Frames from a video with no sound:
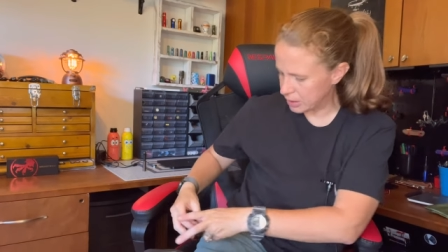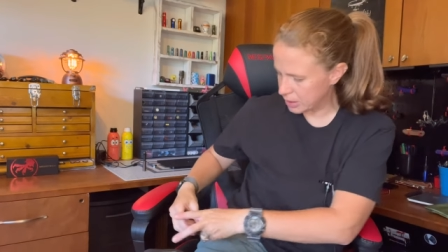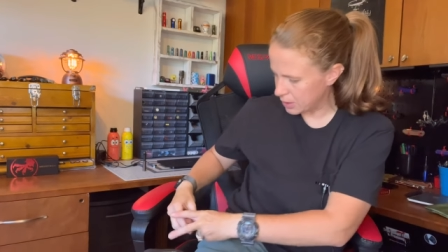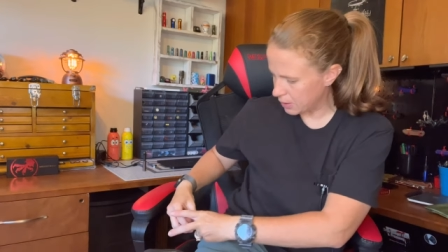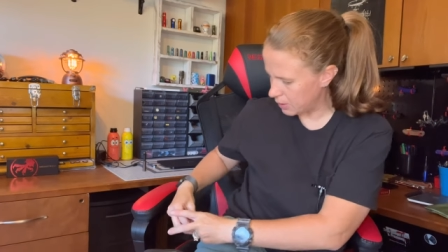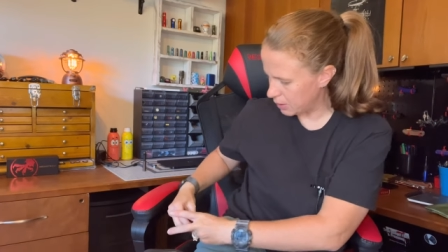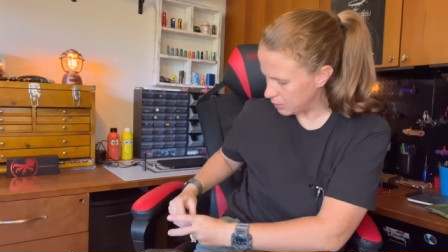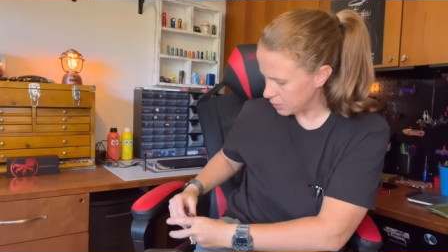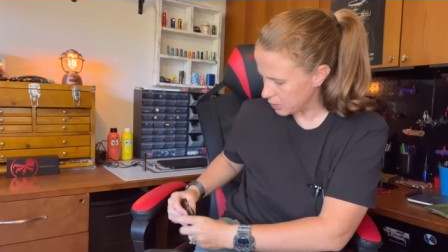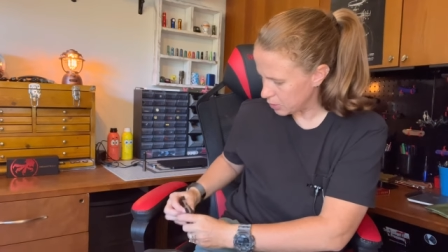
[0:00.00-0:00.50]
so
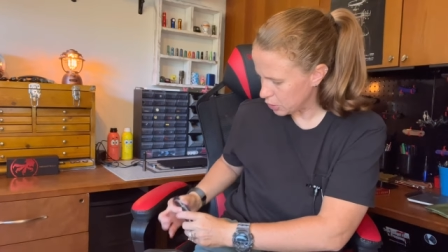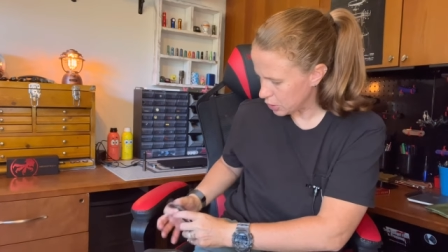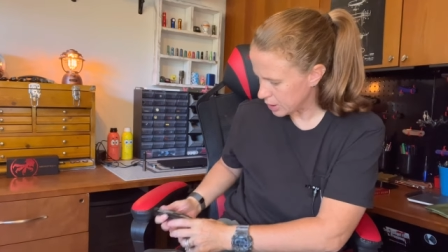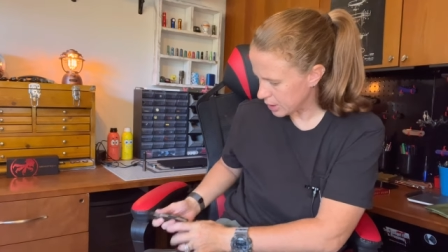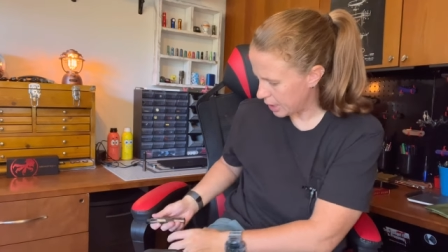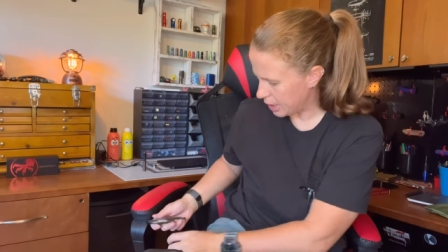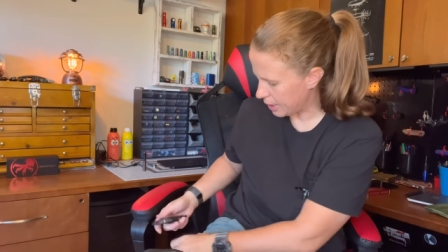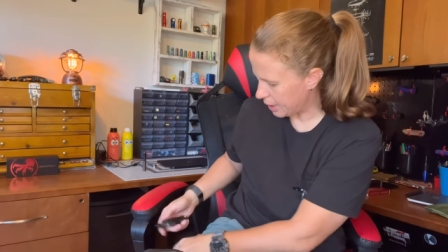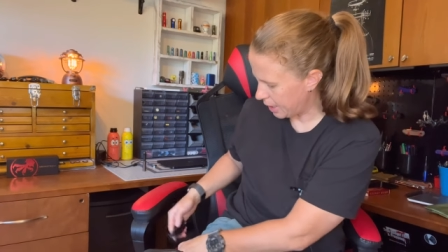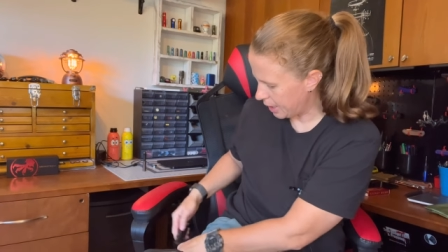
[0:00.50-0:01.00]
those are just
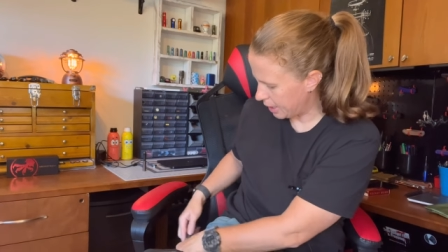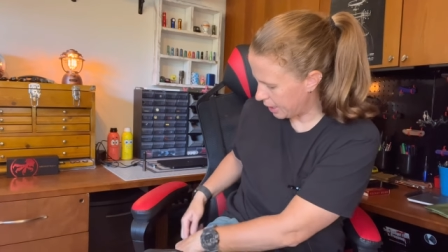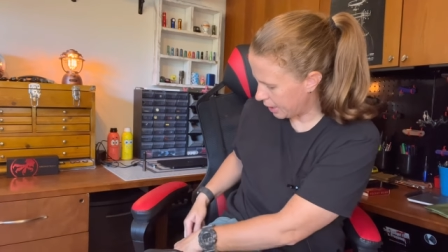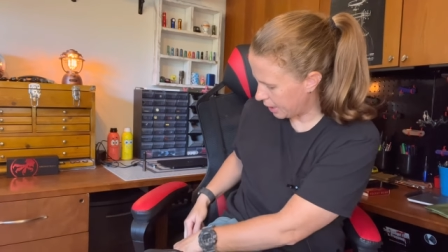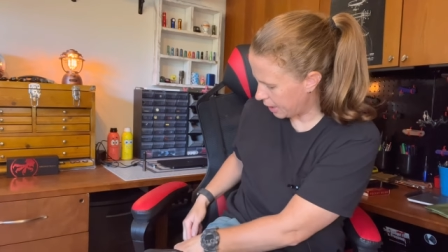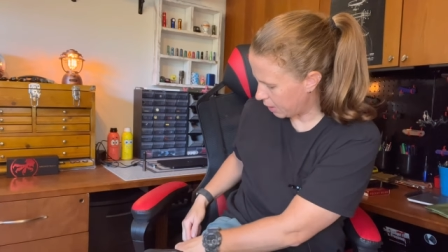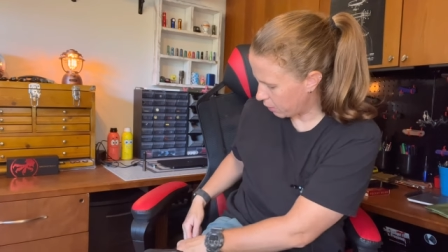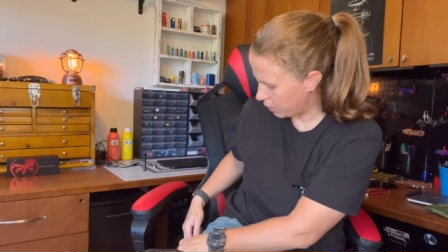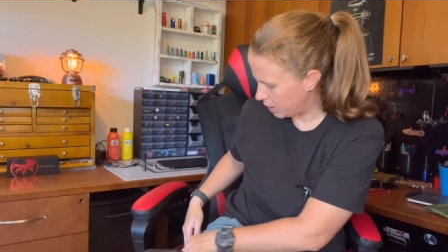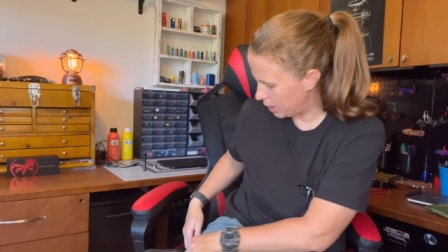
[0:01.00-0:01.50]
kind of hanging
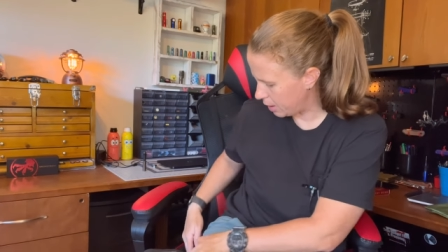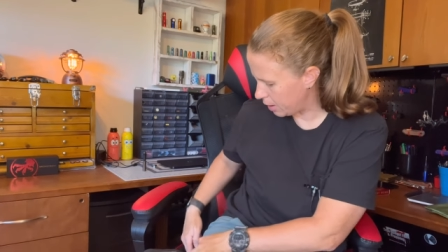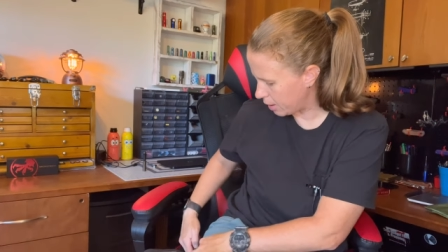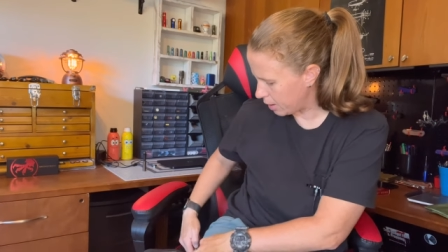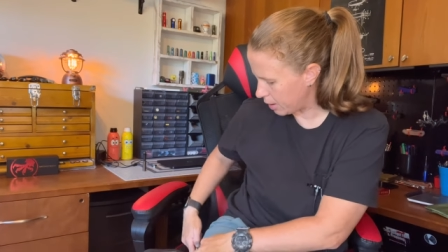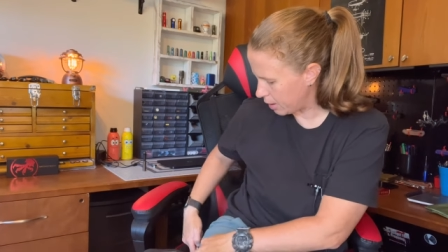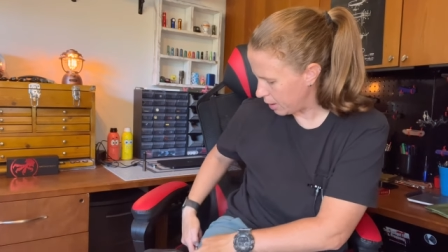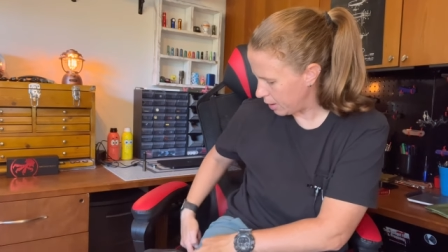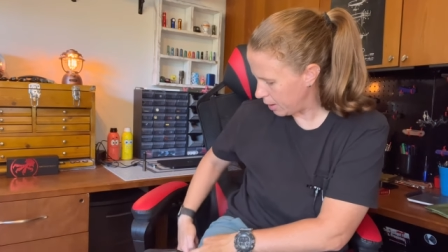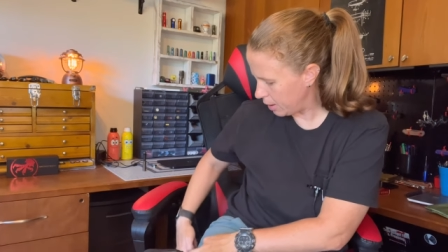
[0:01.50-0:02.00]
out
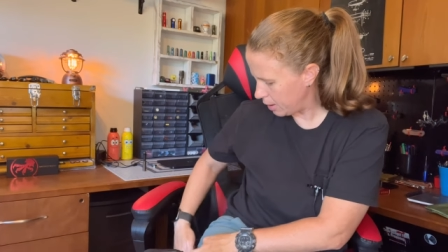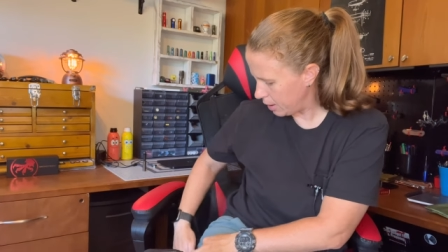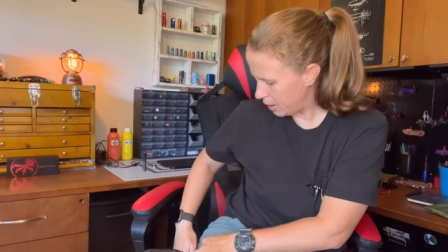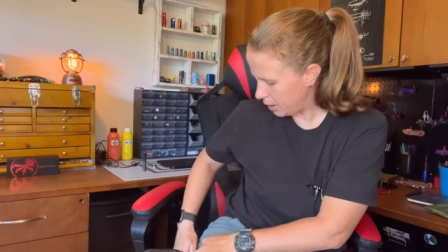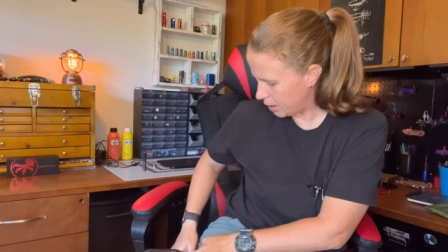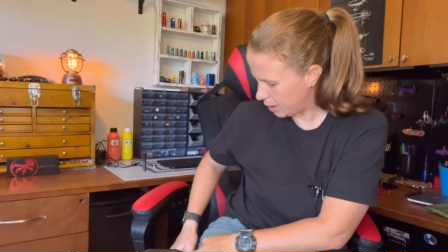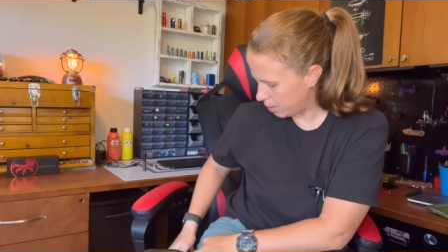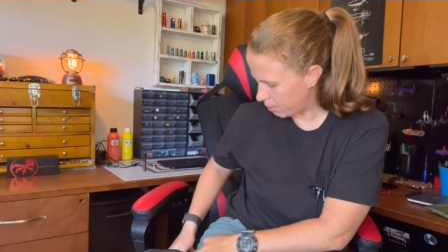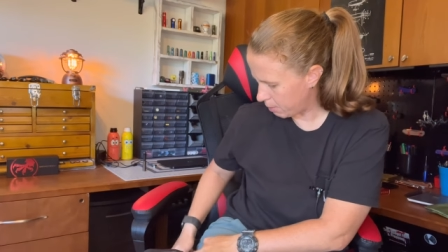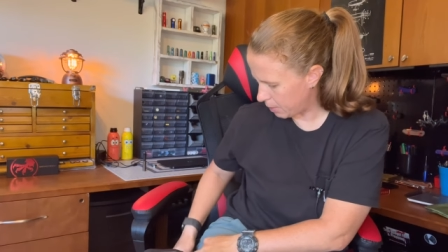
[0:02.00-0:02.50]
here
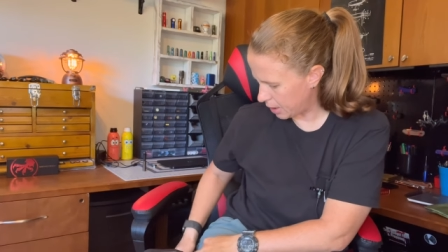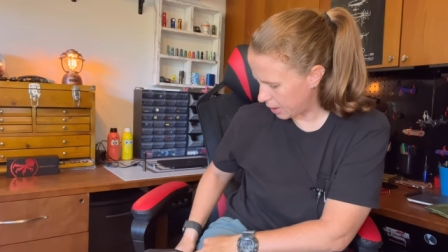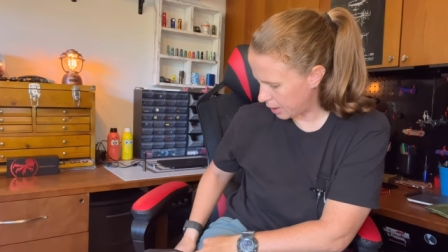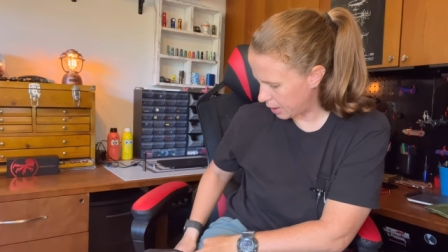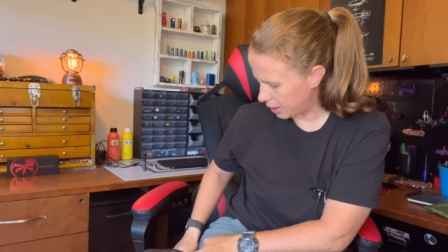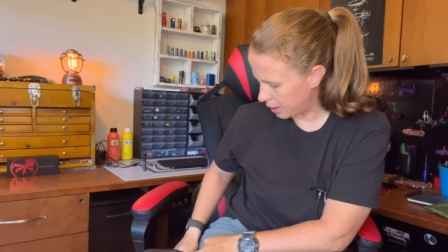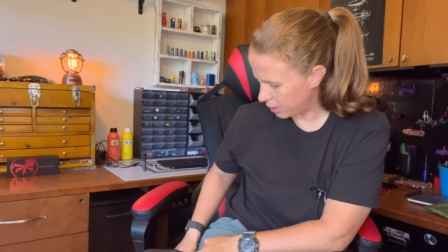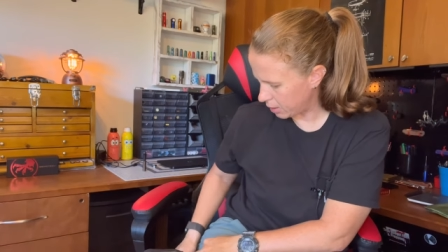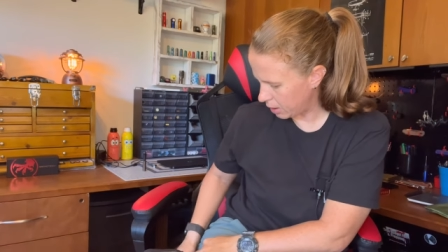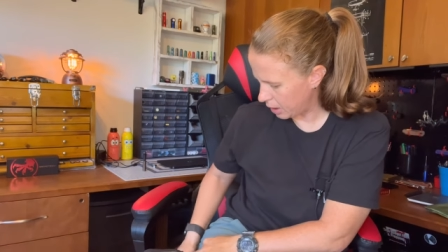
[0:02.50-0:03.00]
in
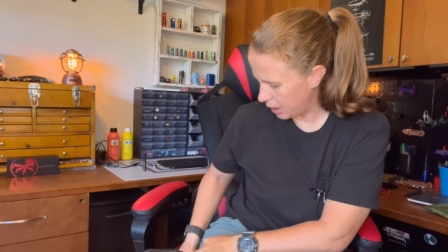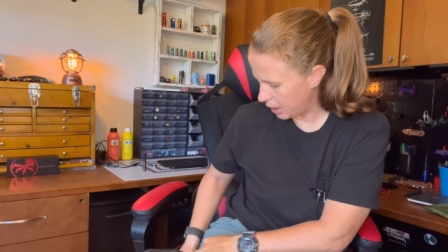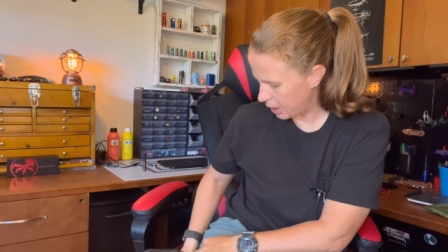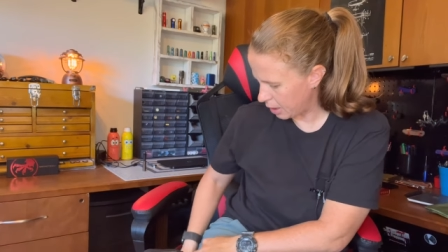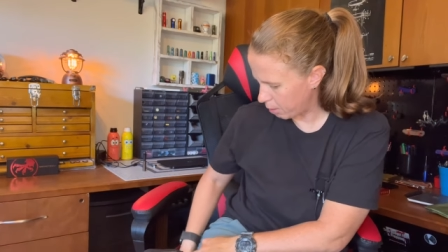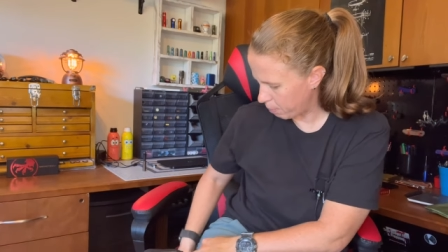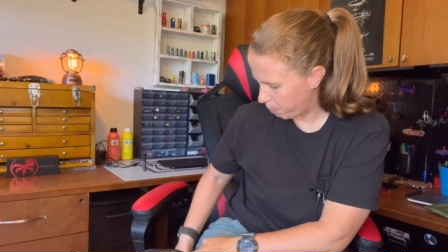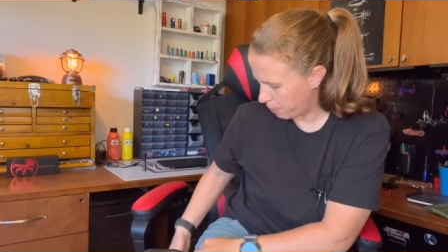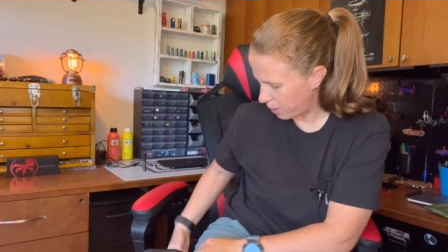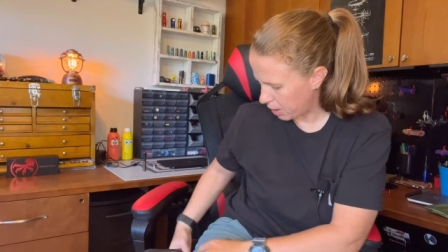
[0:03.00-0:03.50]
my
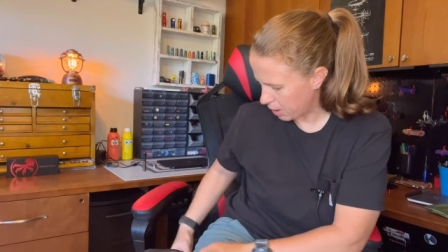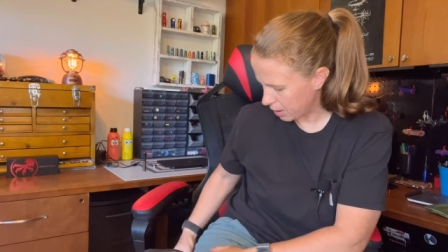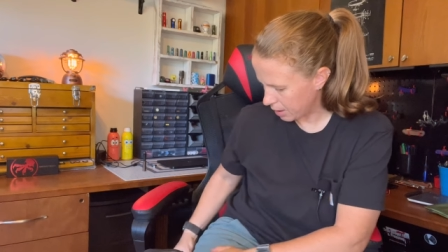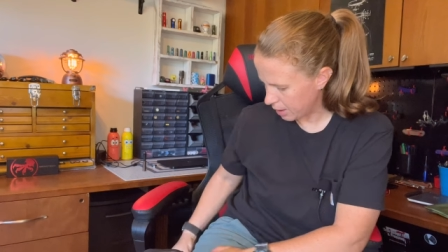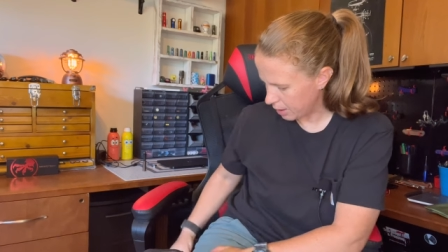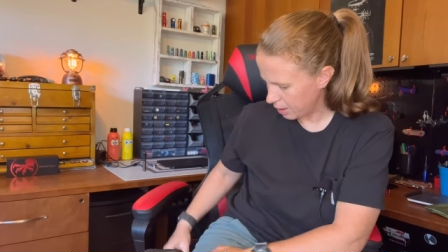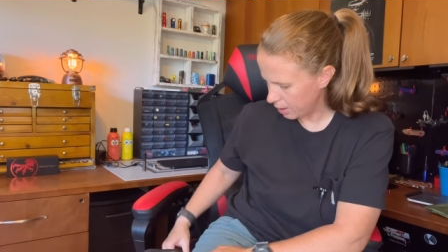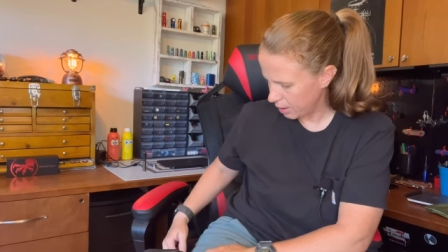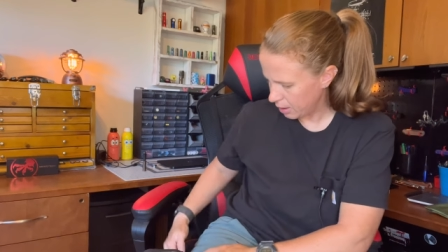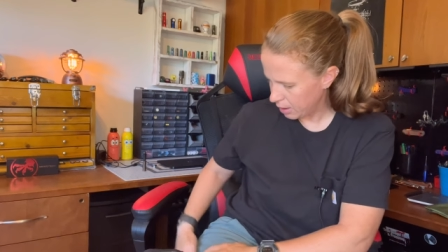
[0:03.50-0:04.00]
leg
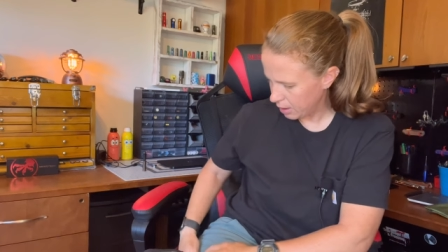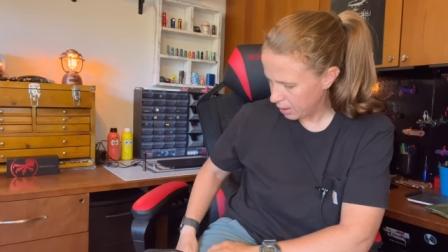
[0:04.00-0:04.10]
pocket.